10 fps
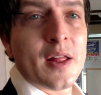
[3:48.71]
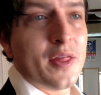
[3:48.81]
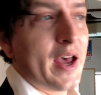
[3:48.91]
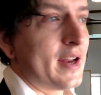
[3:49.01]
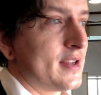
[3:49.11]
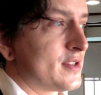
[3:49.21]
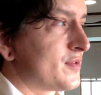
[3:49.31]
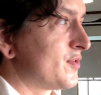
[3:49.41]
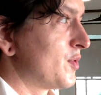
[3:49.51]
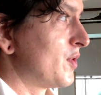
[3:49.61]
That is
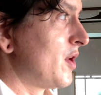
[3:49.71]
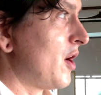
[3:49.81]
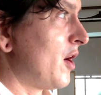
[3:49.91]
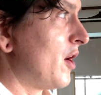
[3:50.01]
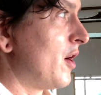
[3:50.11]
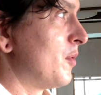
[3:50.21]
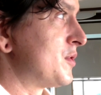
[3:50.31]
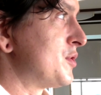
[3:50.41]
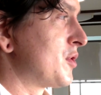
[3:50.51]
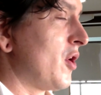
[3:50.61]
for our,
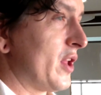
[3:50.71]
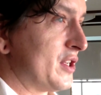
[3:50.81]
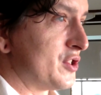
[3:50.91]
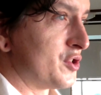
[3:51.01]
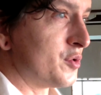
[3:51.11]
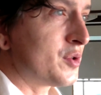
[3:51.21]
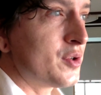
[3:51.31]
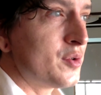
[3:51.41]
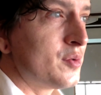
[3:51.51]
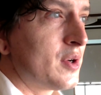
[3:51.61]
what you call a
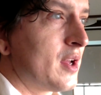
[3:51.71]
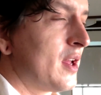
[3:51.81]
juku.